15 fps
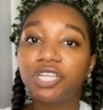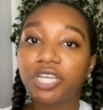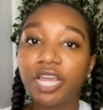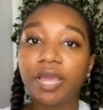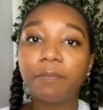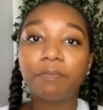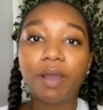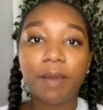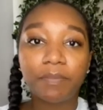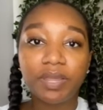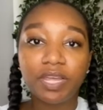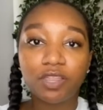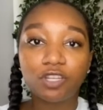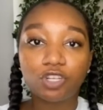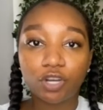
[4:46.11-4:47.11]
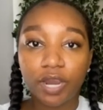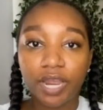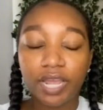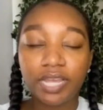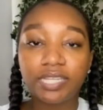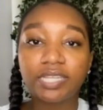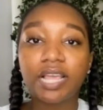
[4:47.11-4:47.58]
Again, popping in the
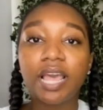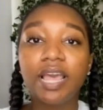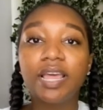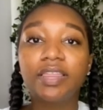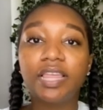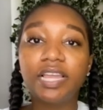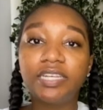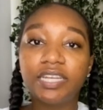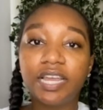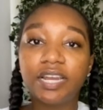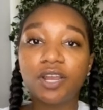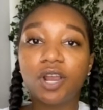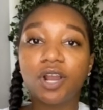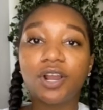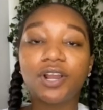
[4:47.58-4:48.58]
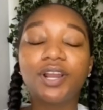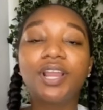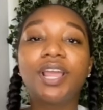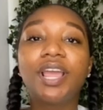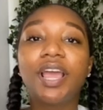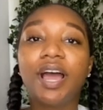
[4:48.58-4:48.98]
trays, they did hurt.